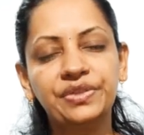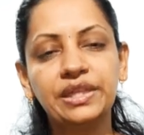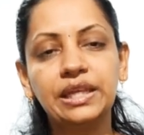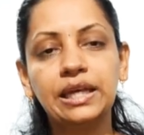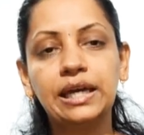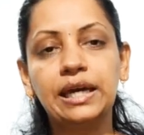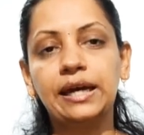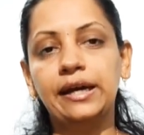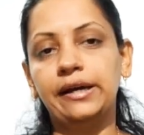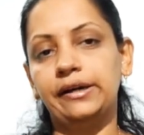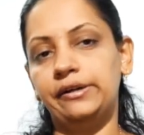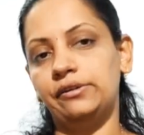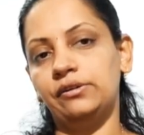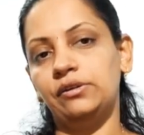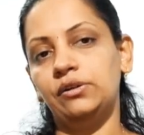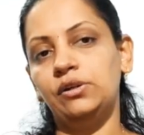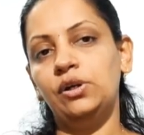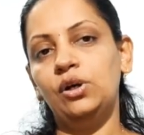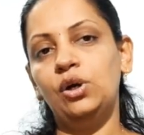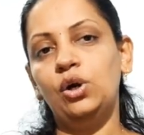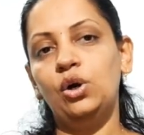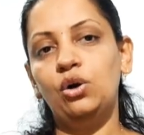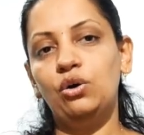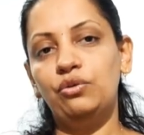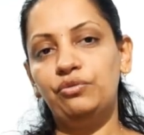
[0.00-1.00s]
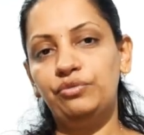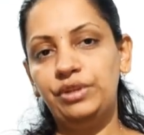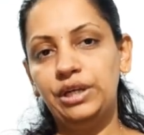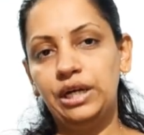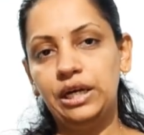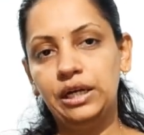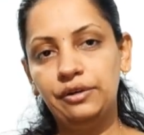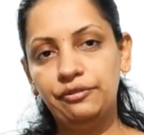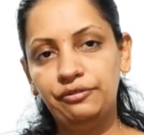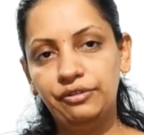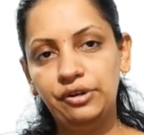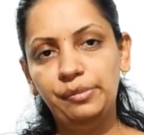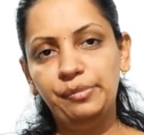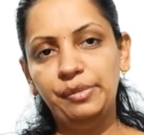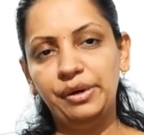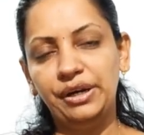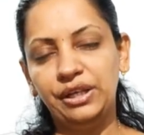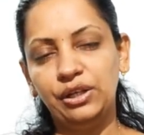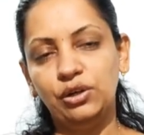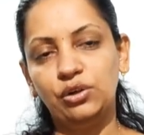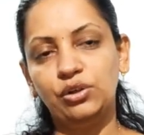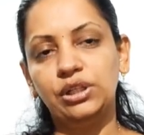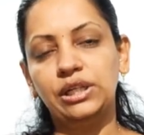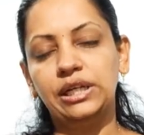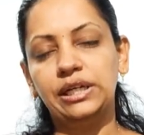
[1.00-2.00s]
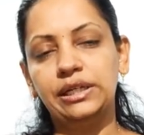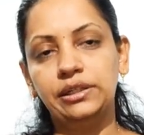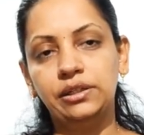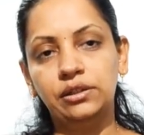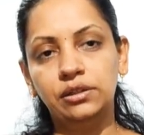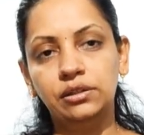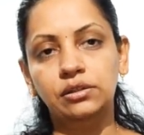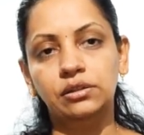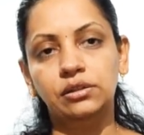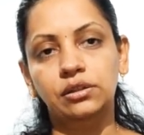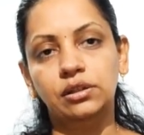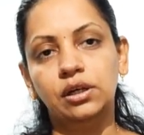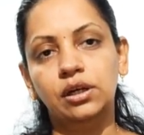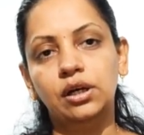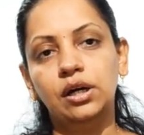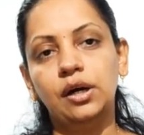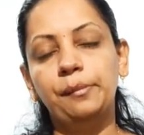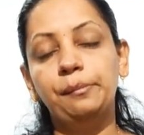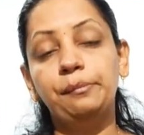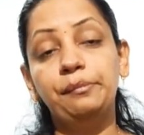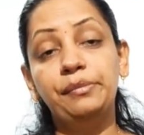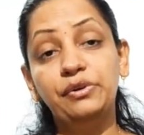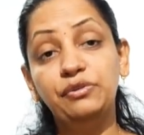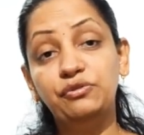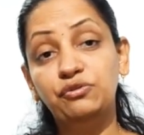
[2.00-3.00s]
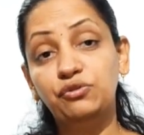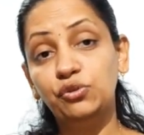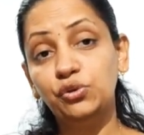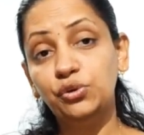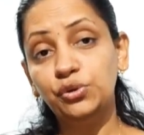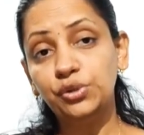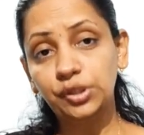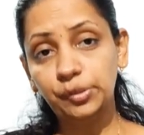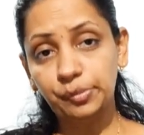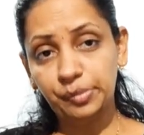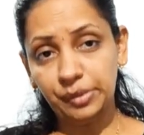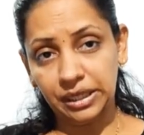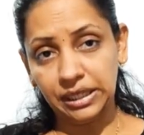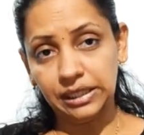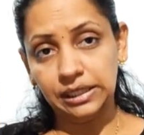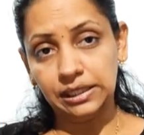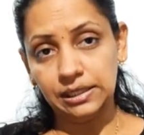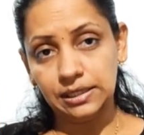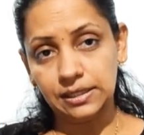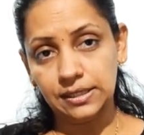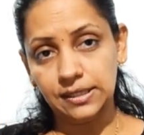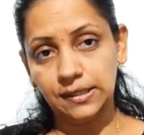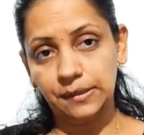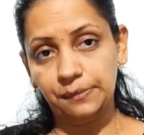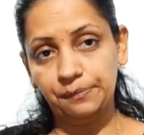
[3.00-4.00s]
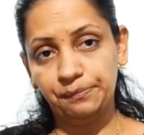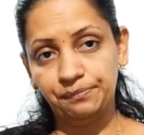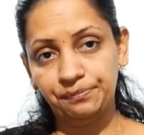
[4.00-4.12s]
care of that female or that girl before the pregnancy.